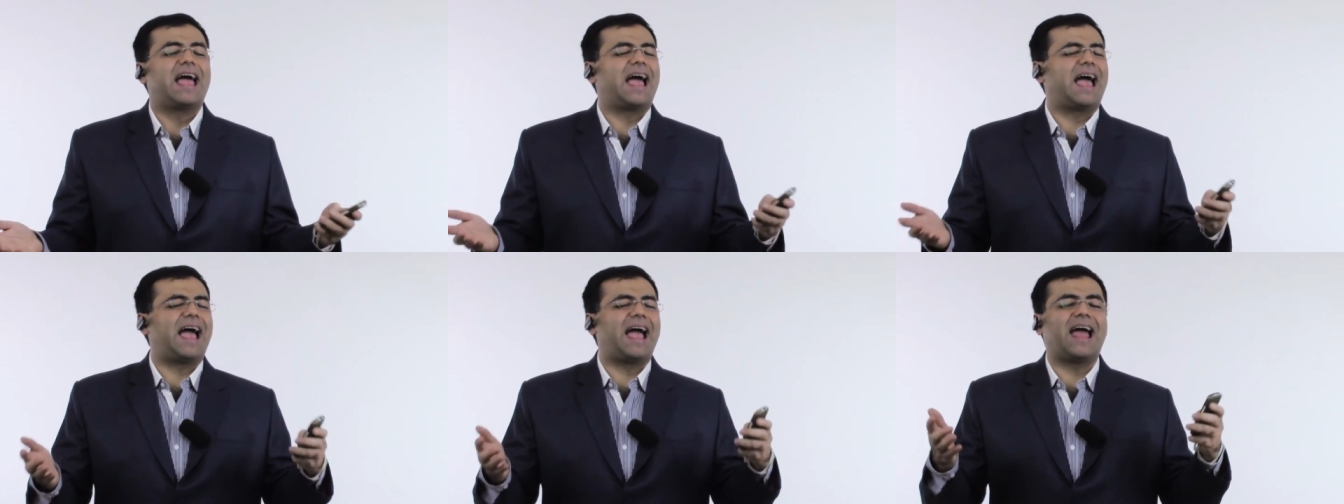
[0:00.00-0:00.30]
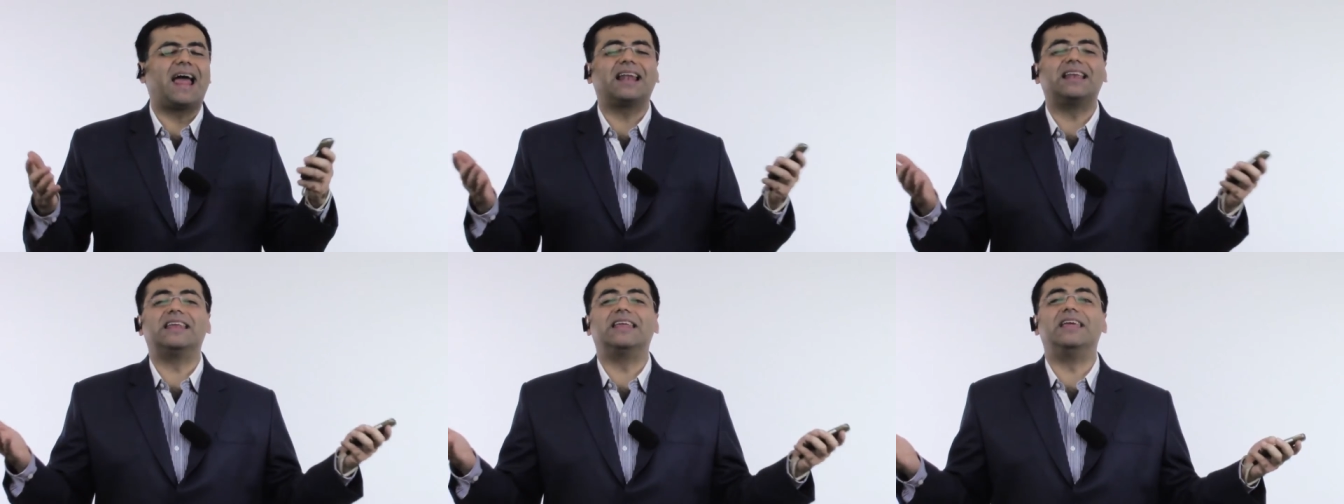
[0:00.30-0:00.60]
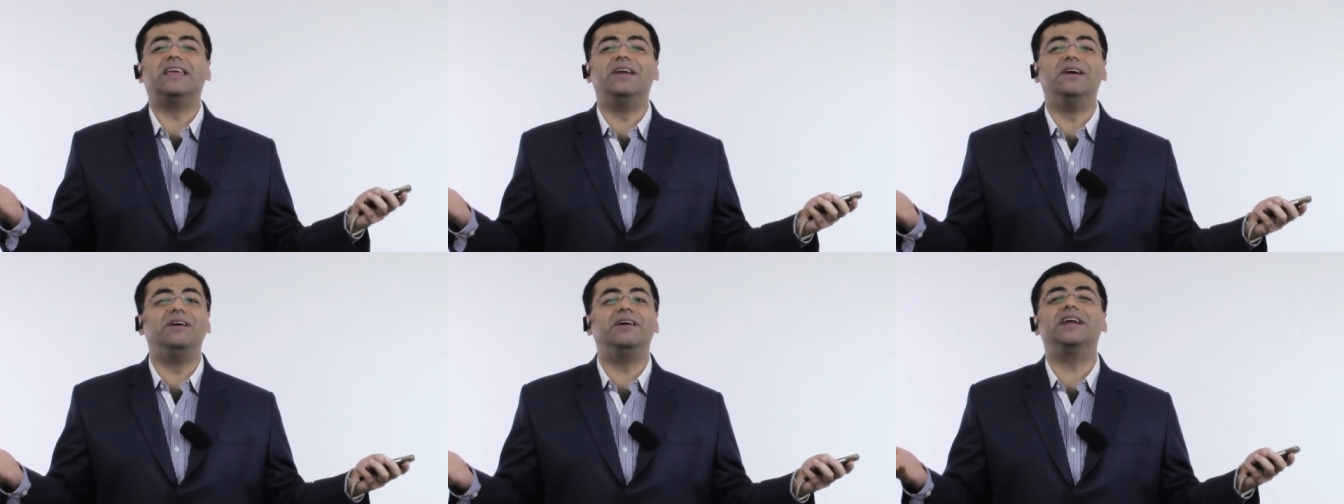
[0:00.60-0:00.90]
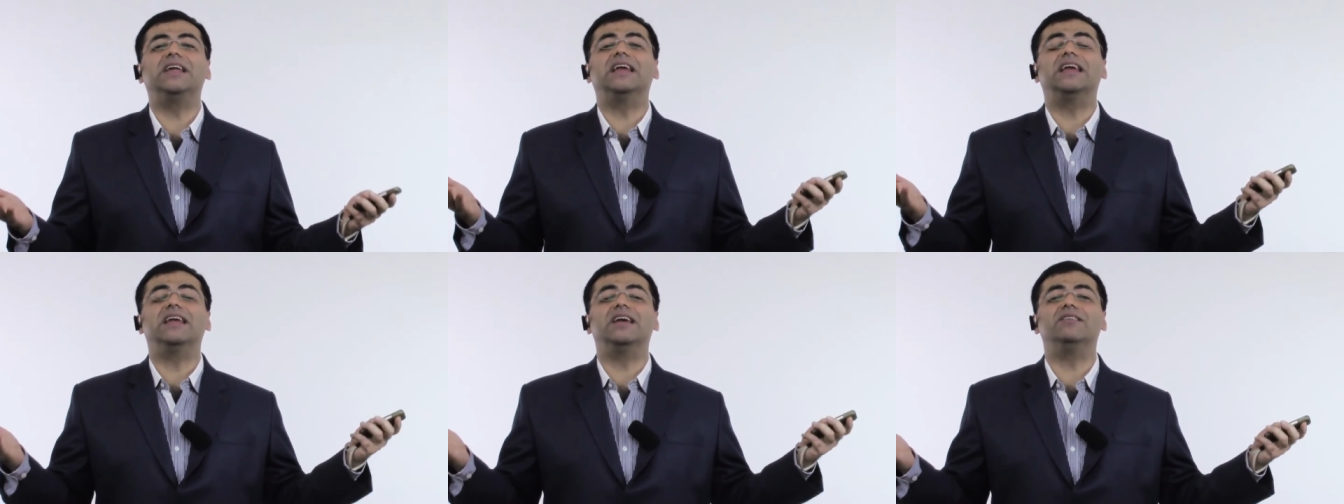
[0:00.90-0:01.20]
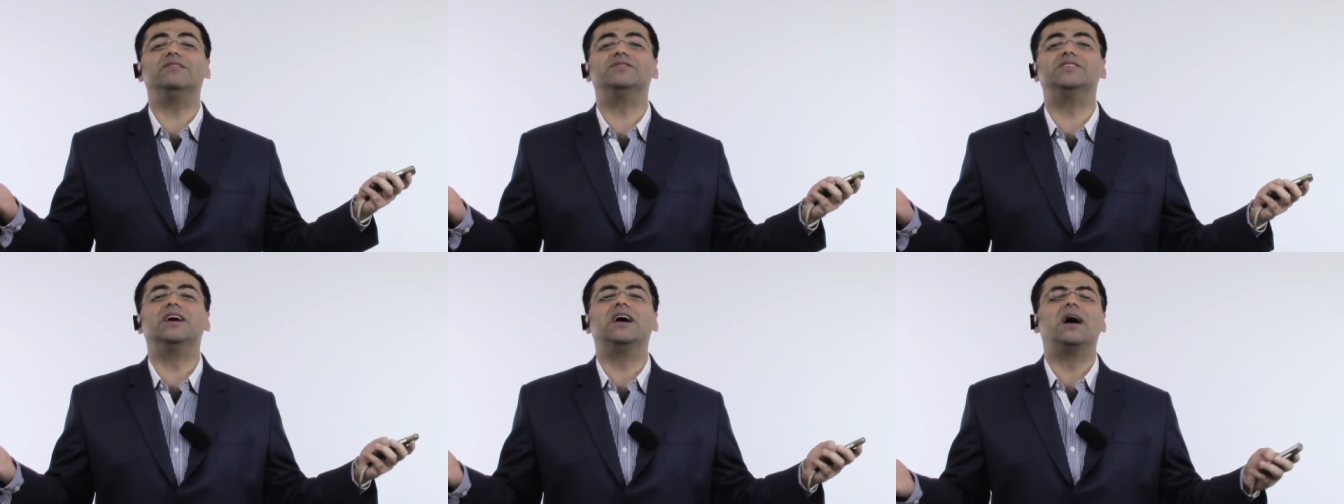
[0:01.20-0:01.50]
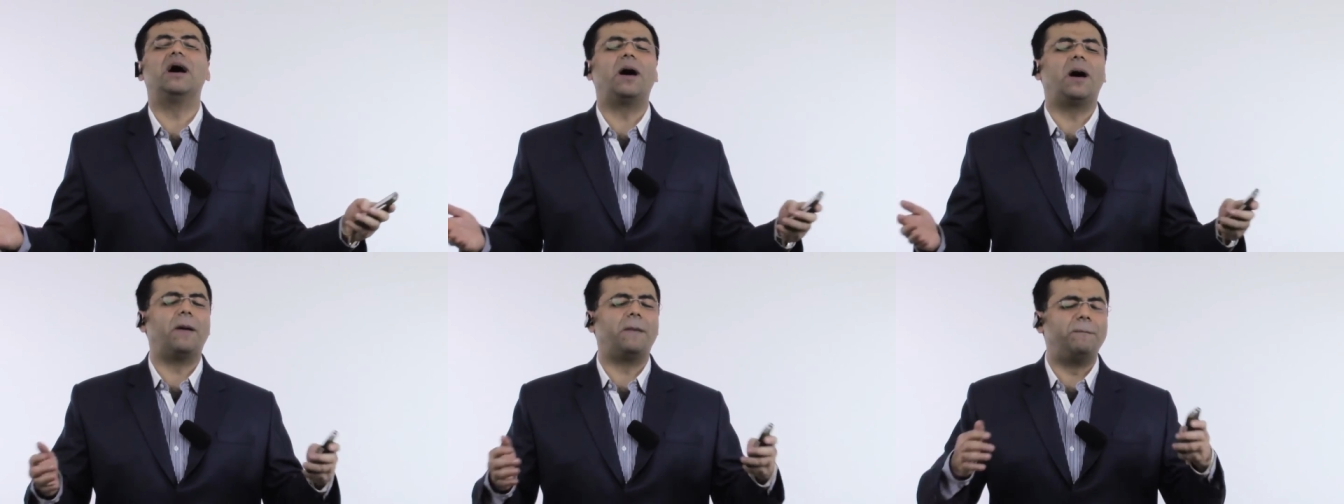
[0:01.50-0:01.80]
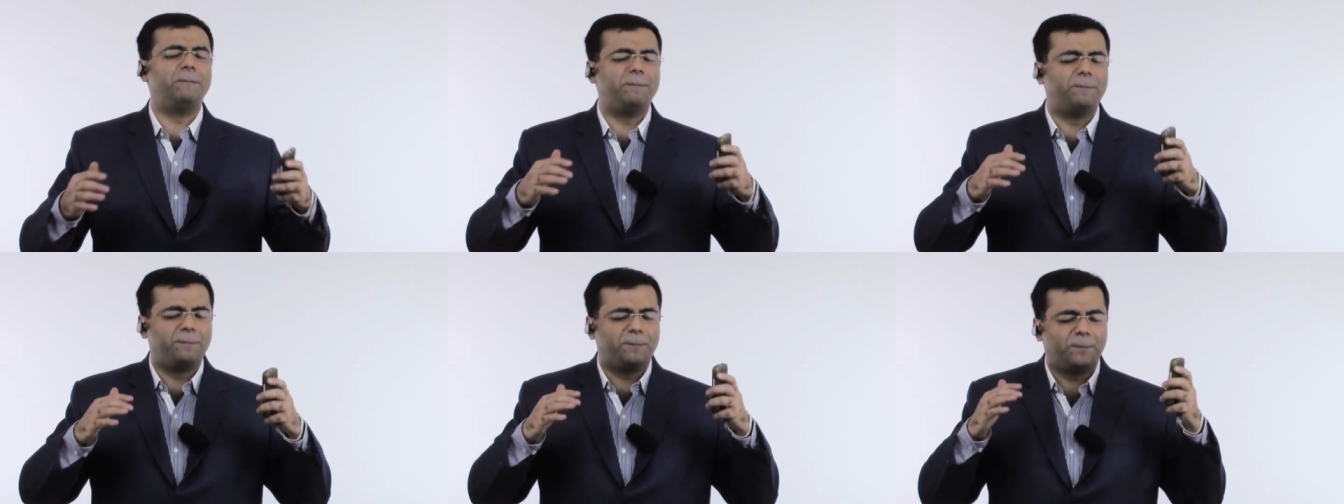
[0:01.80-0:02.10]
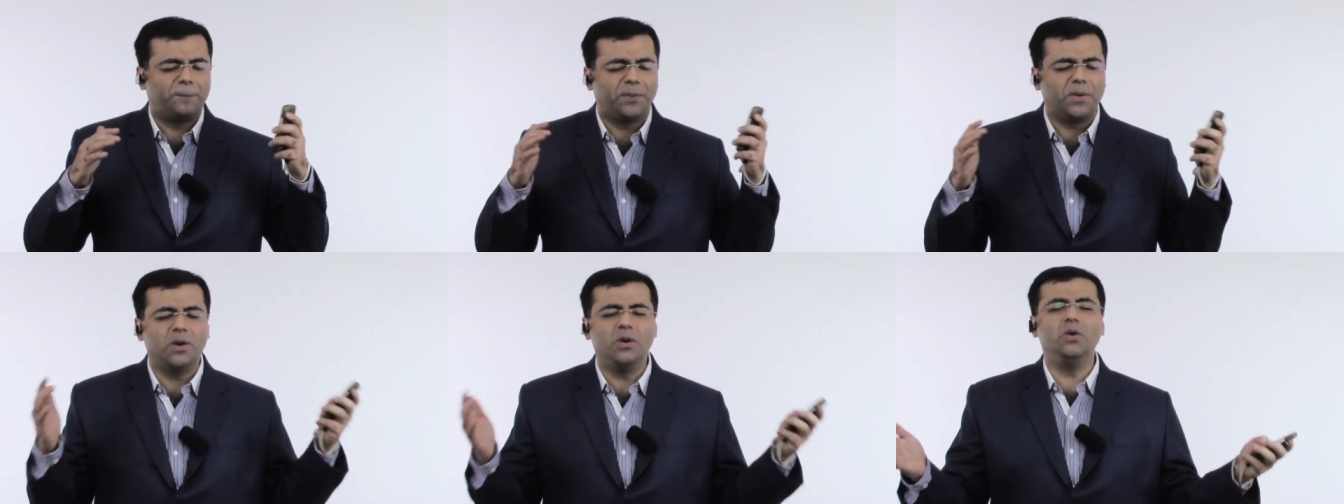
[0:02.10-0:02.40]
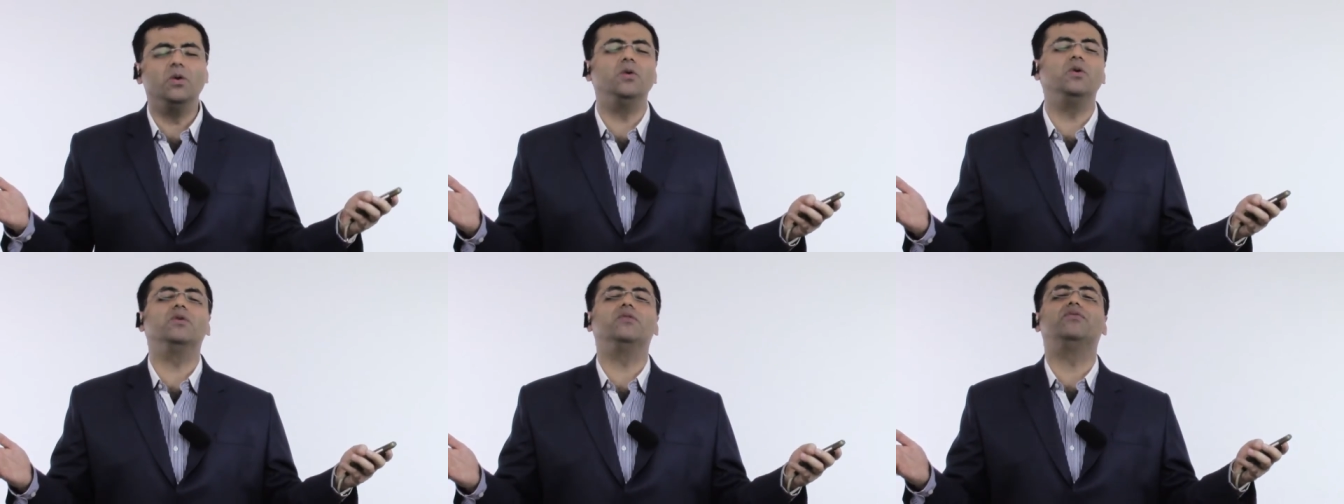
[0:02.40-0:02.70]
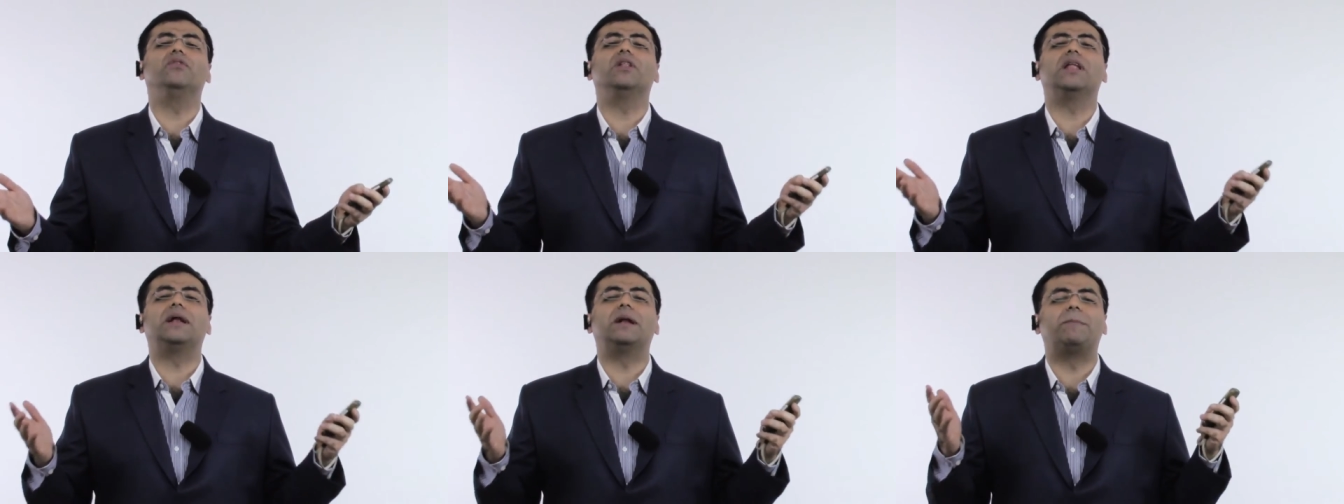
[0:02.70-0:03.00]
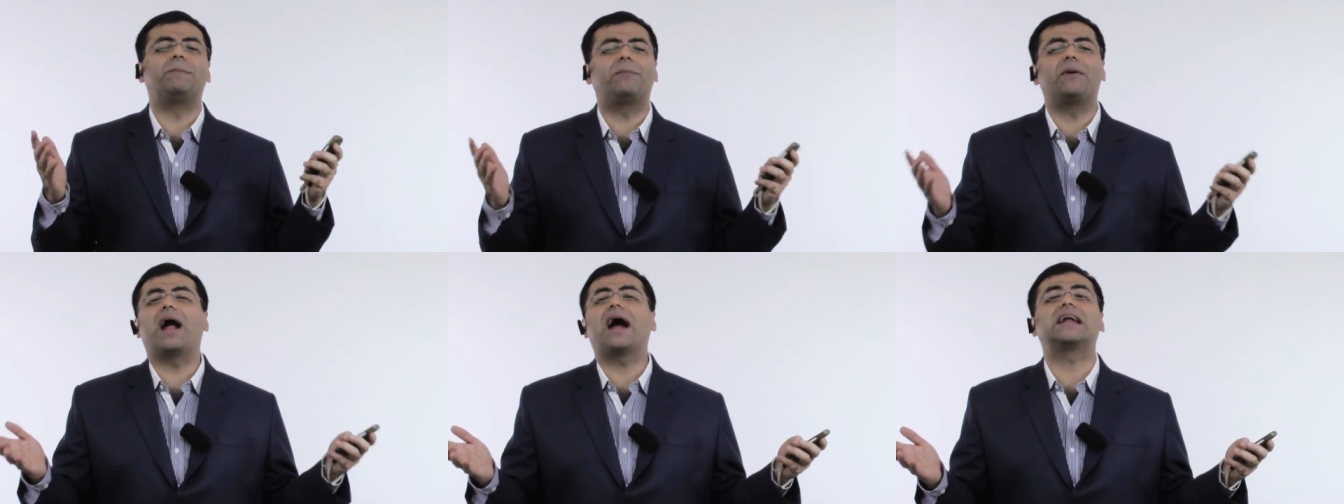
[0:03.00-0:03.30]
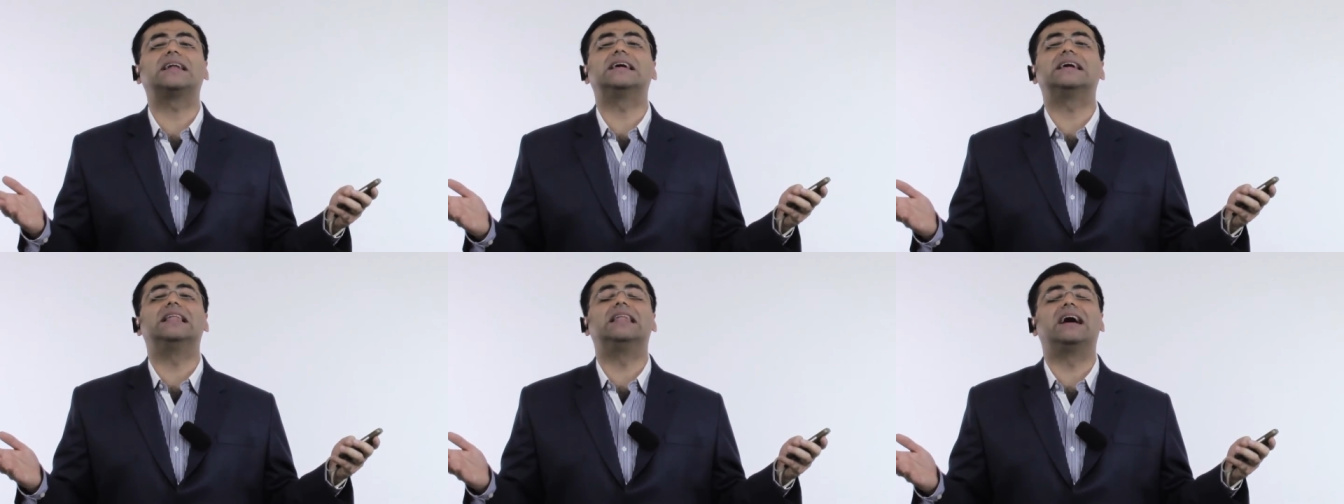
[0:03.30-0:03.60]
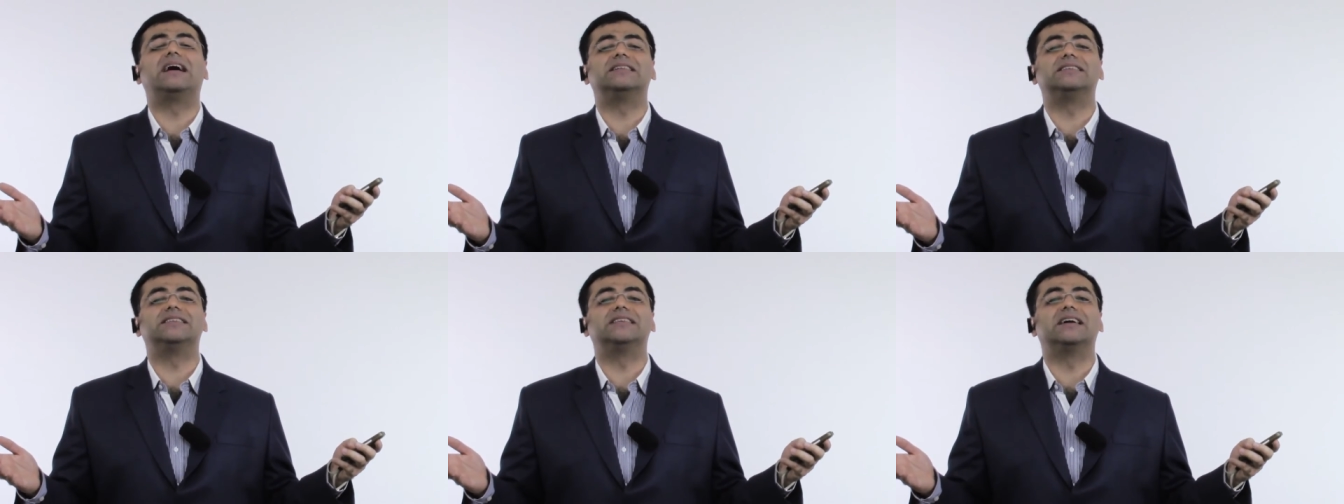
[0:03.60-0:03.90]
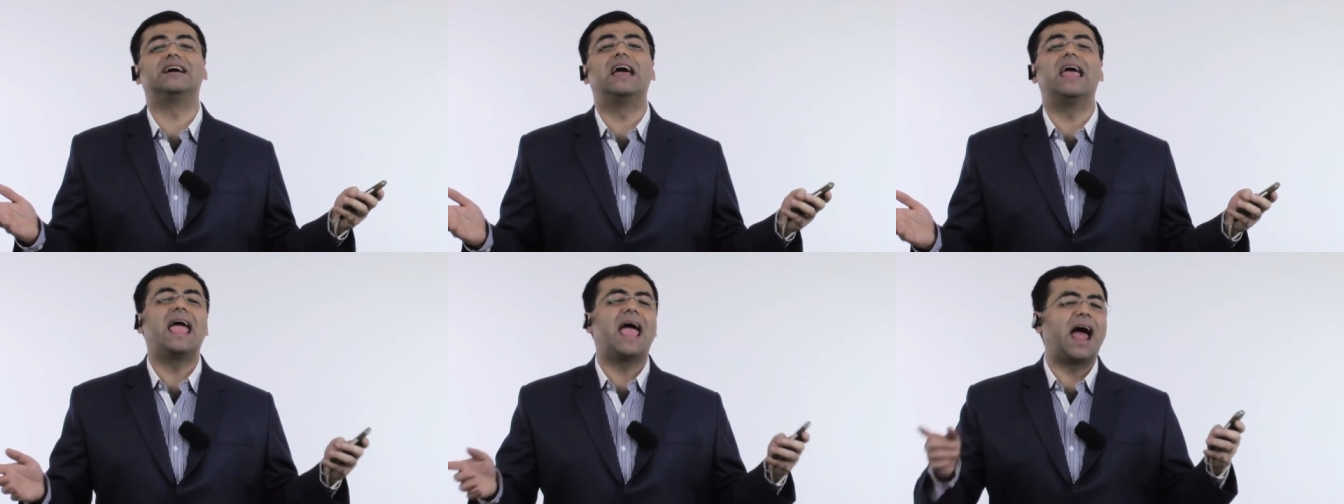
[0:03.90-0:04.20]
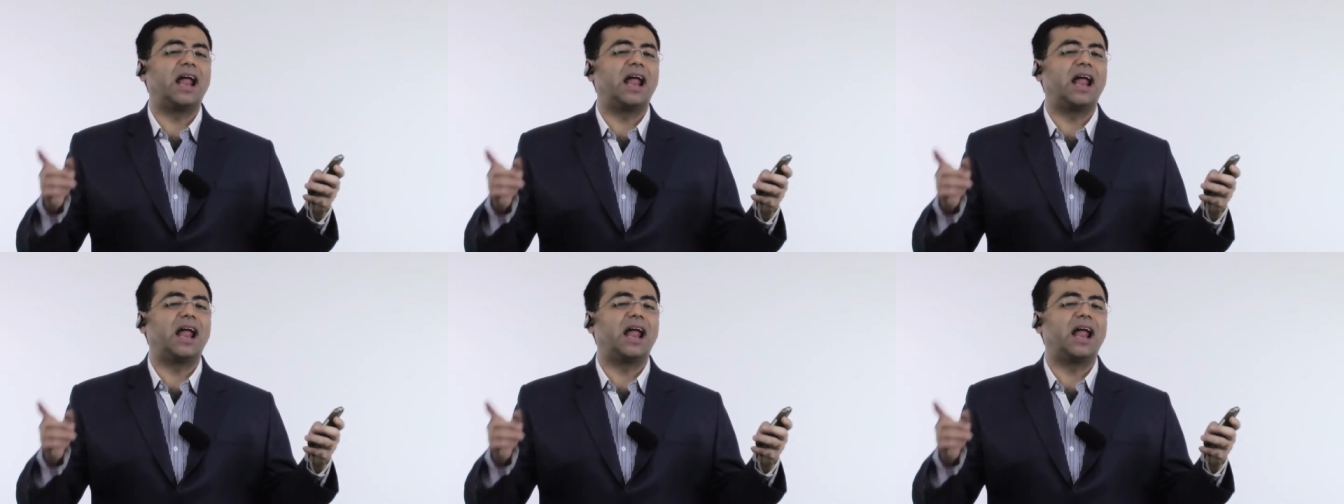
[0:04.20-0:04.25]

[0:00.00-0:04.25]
And here he gives a beautiful and a practical answer,